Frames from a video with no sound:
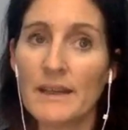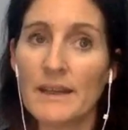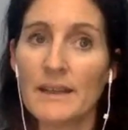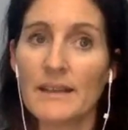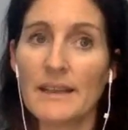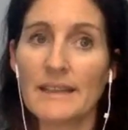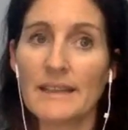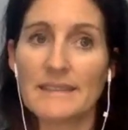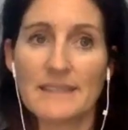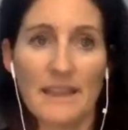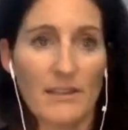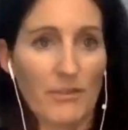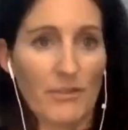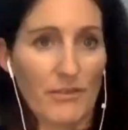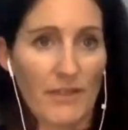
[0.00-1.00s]
like
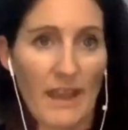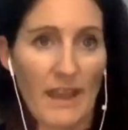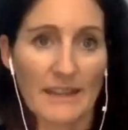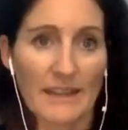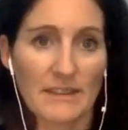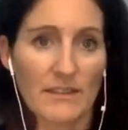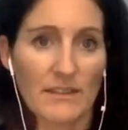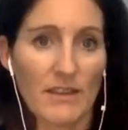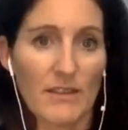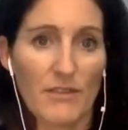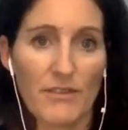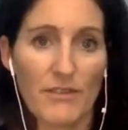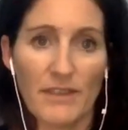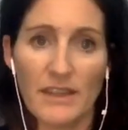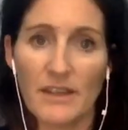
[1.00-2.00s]
say f- activate
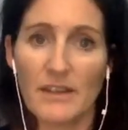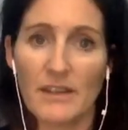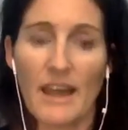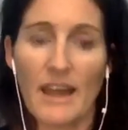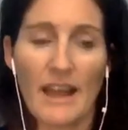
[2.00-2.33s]
fear